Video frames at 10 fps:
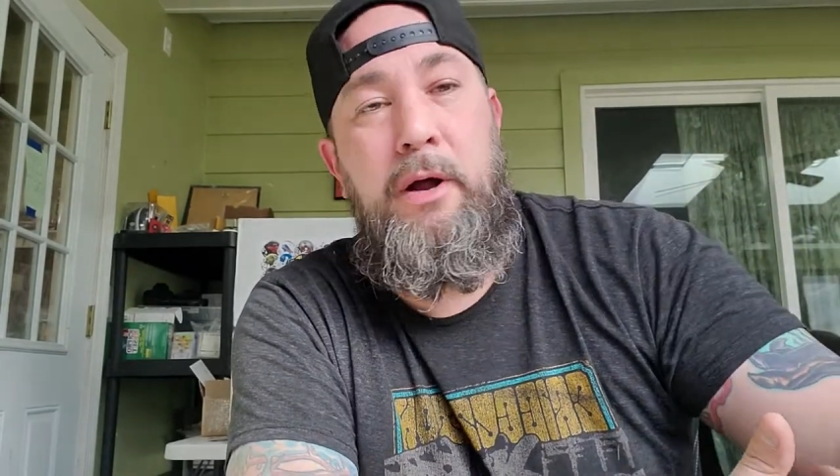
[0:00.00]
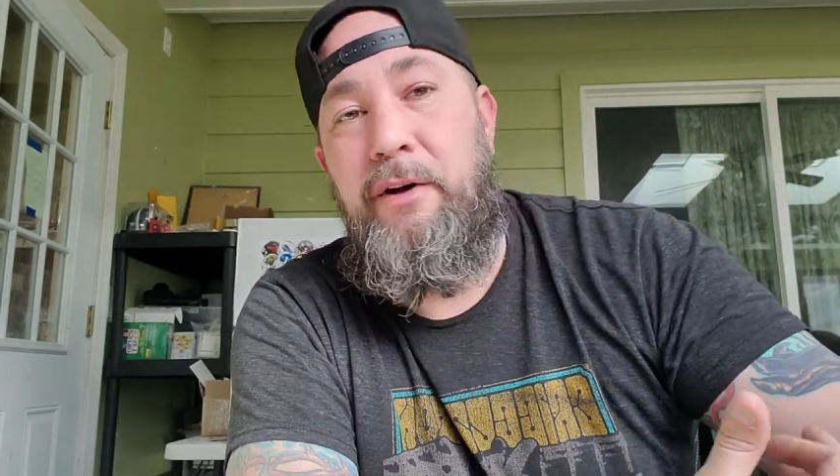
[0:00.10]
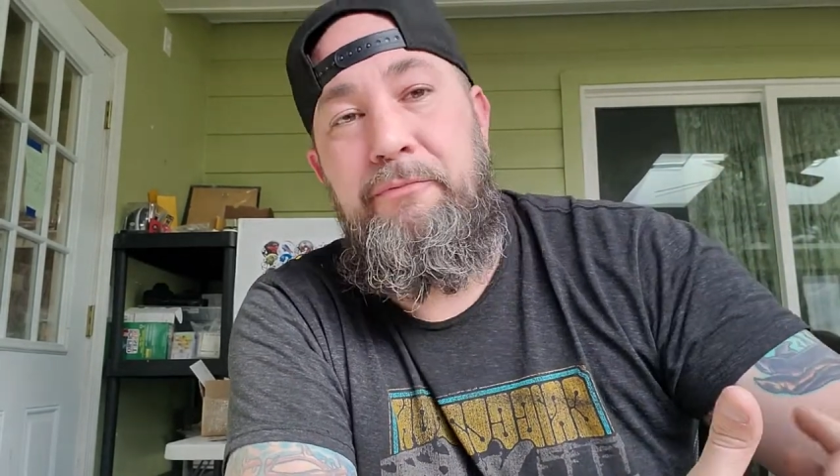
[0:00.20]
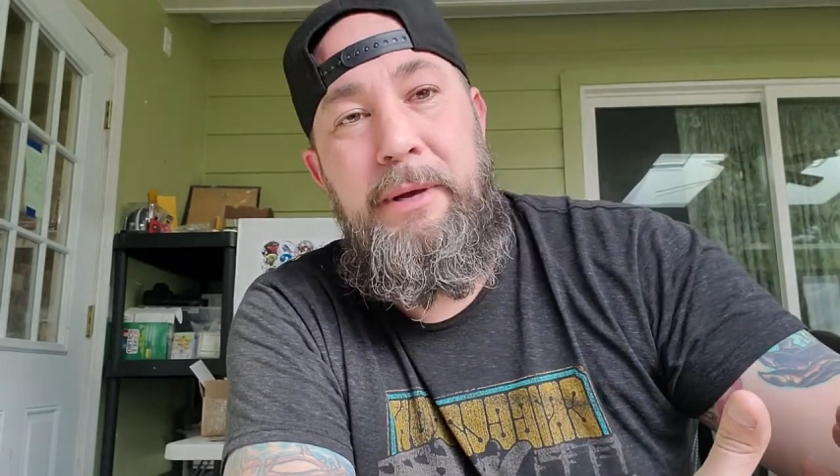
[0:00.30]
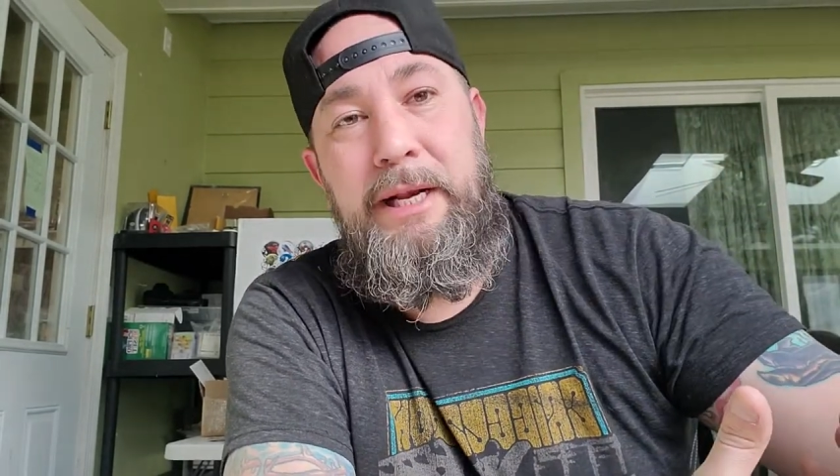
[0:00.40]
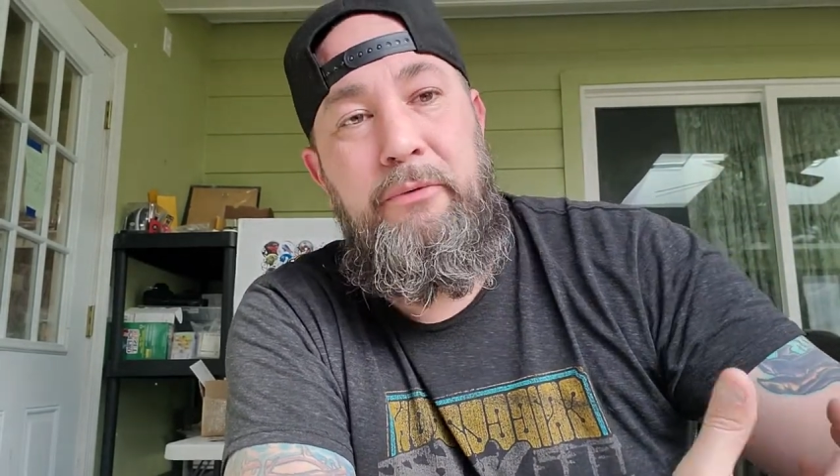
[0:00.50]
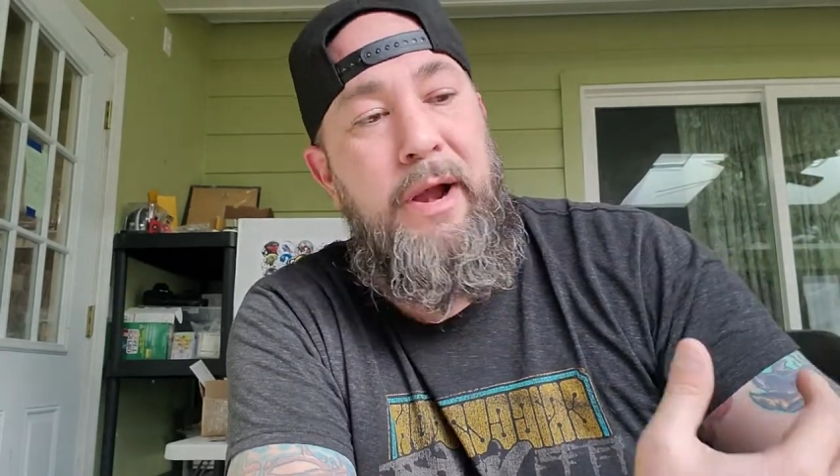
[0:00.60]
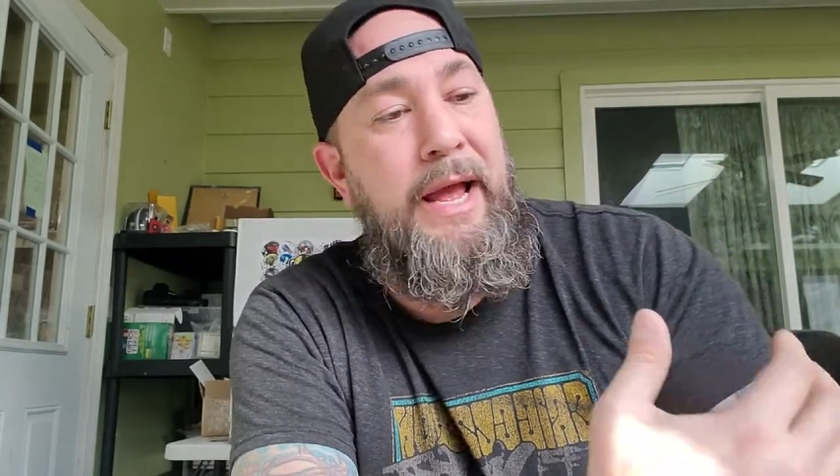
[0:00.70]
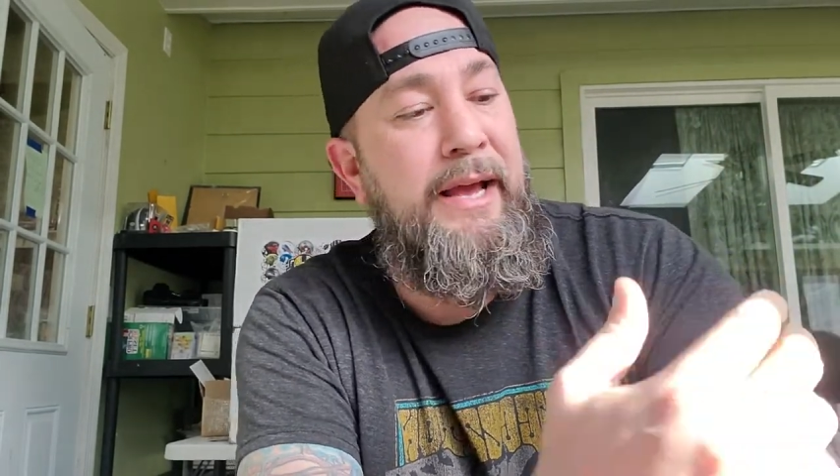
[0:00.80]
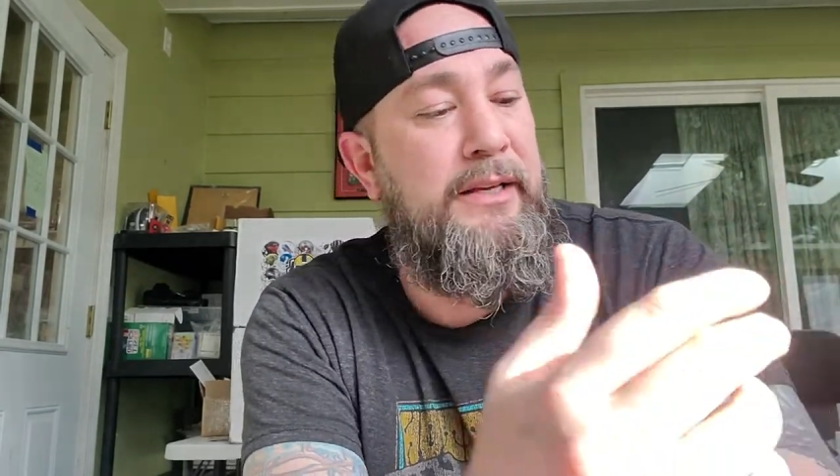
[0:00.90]
of many
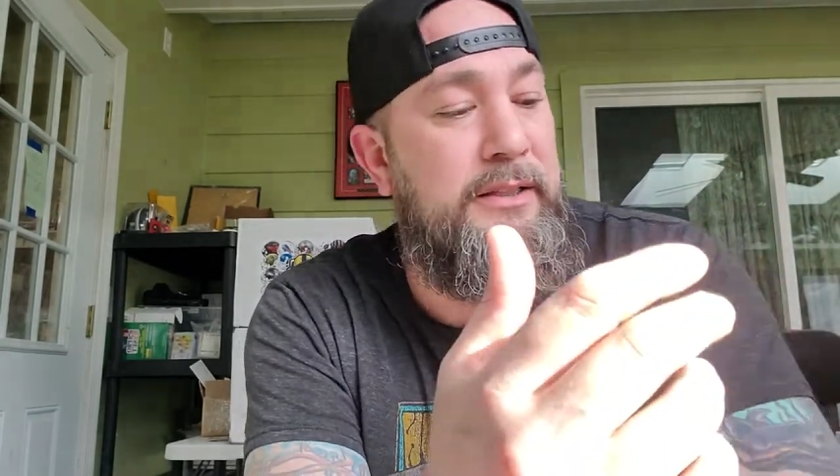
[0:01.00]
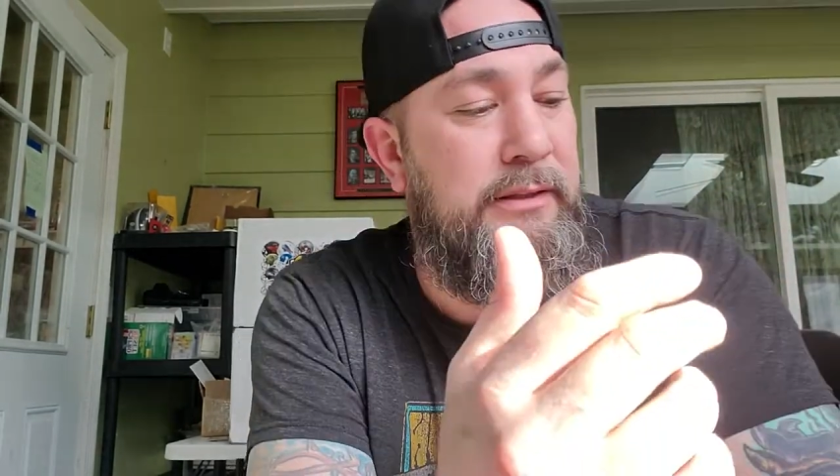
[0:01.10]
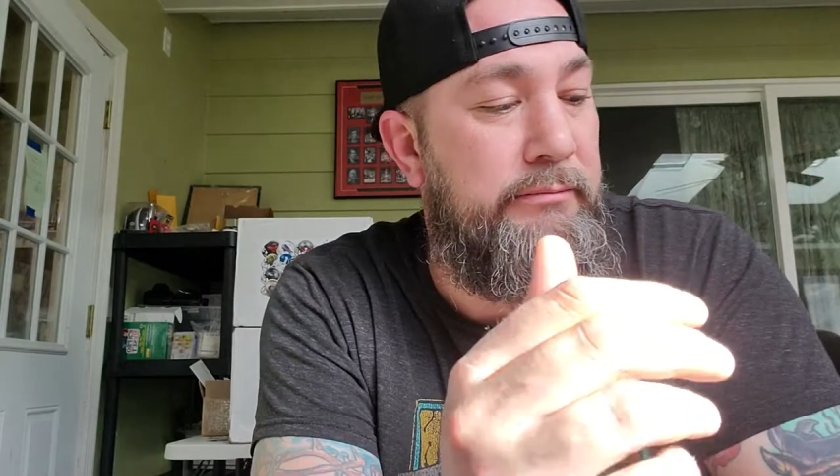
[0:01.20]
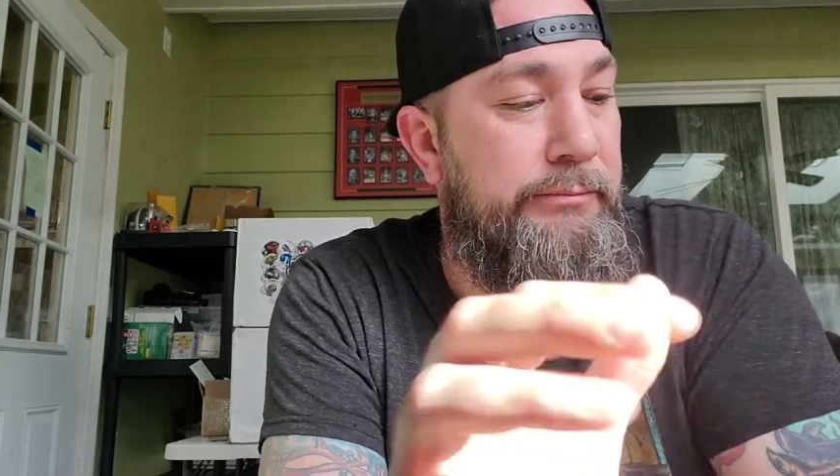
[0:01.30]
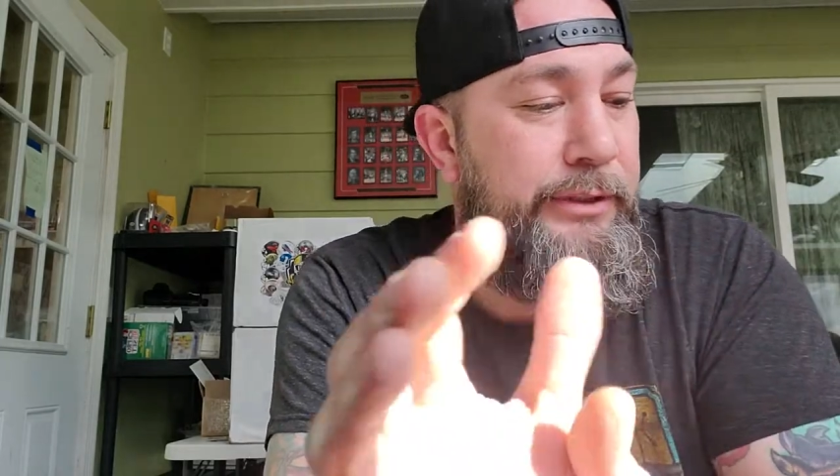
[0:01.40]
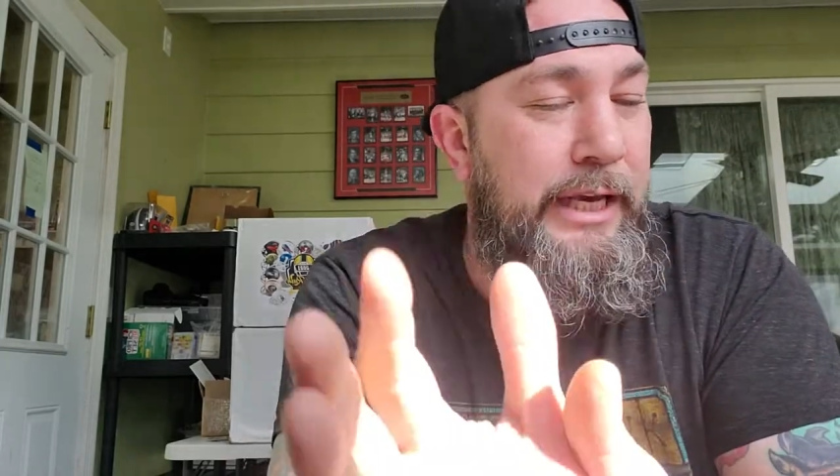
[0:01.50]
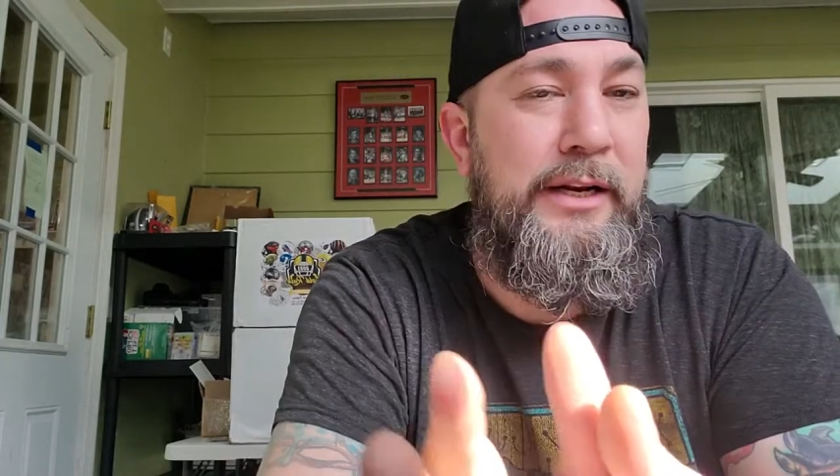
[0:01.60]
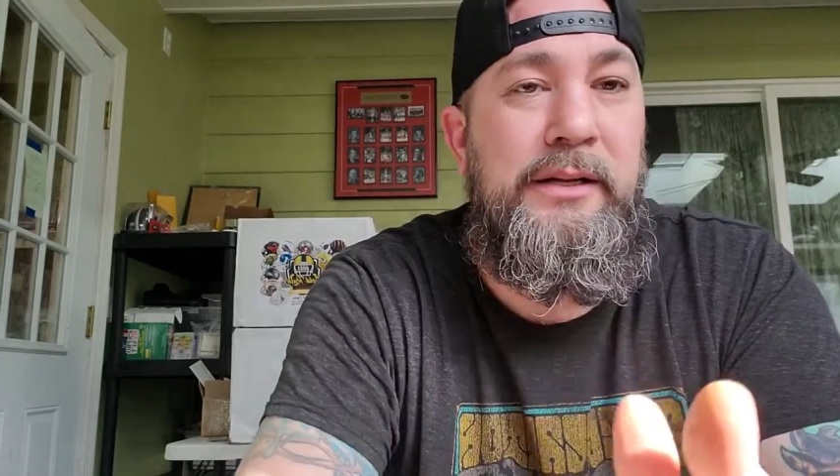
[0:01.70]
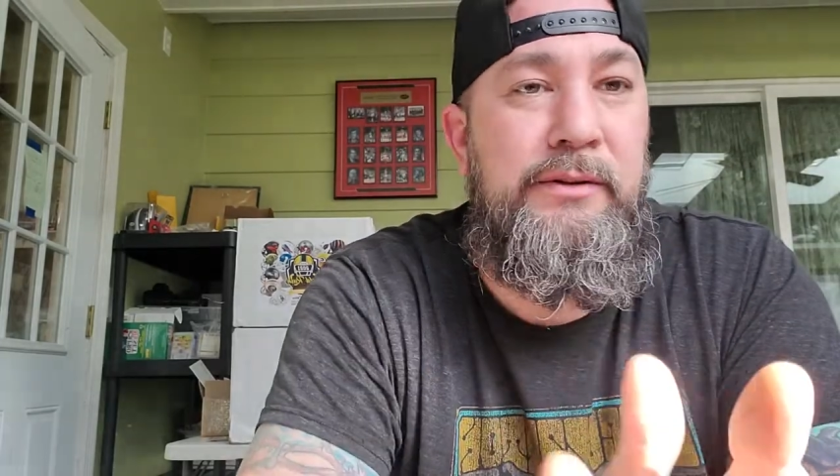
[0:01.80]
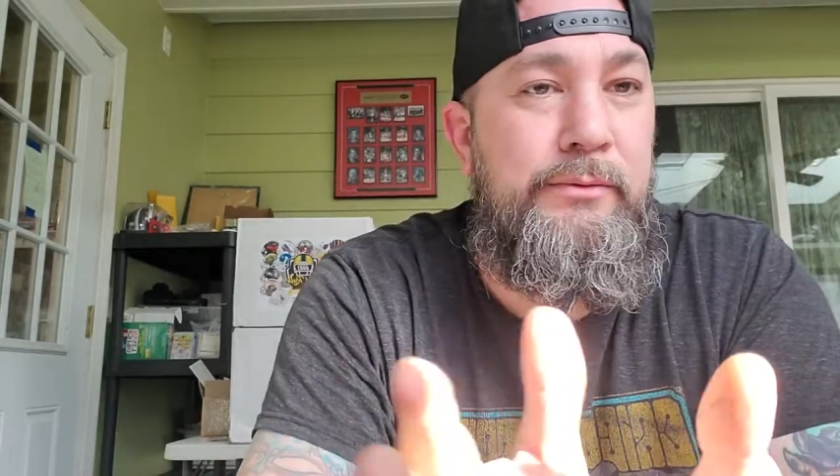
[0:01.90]
racks,
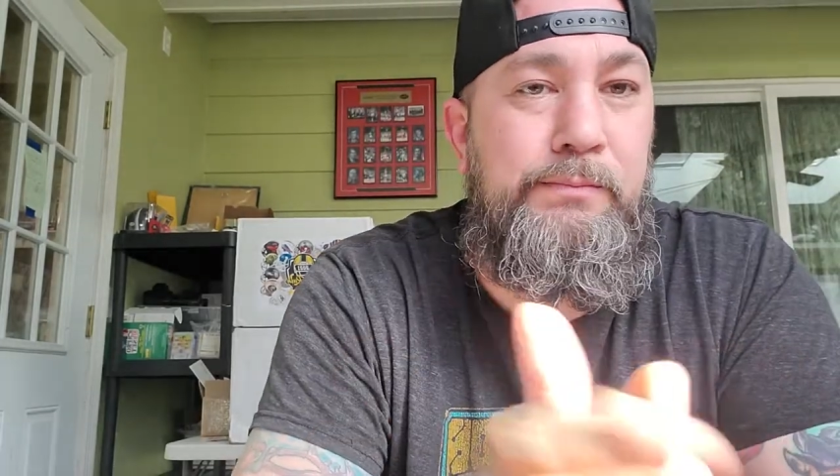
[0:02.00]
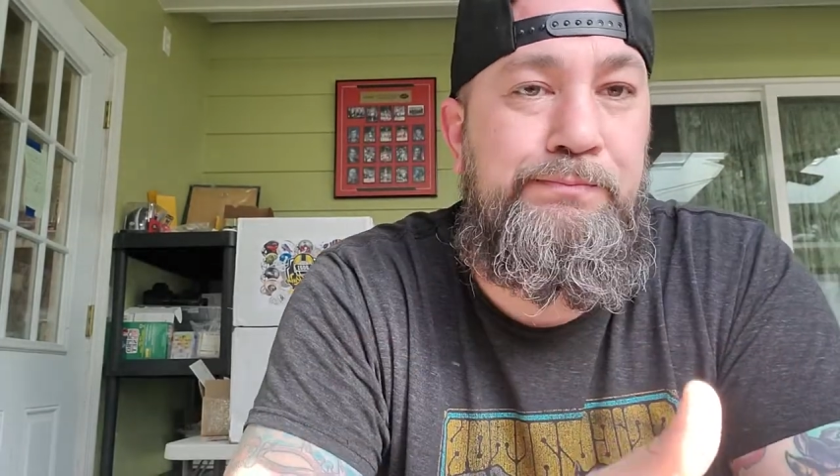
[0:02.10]
sending,